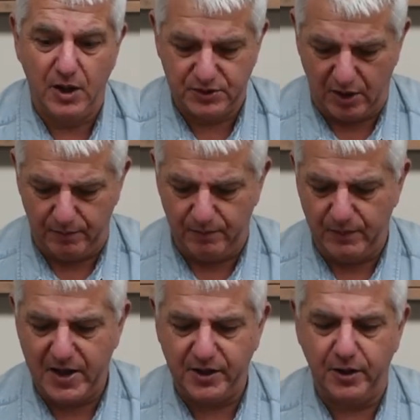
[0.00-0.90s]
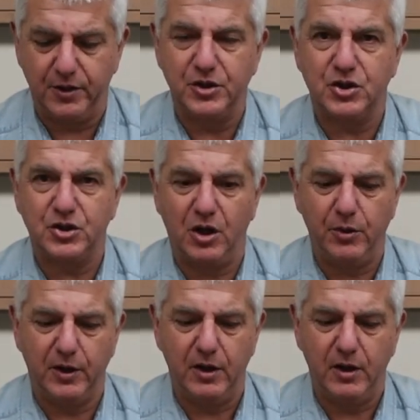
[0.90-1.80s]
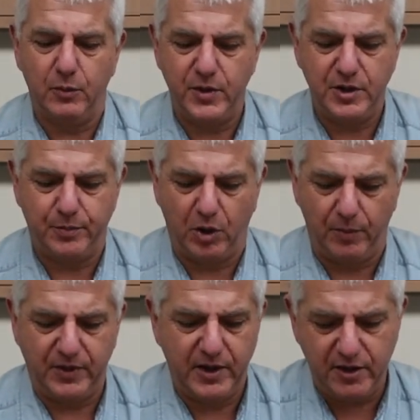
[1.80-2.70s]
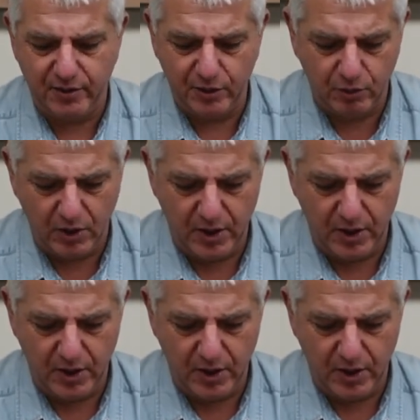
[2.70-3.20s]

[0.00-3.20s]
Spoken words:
So mounting it on your shoulder, when you pop the aerial,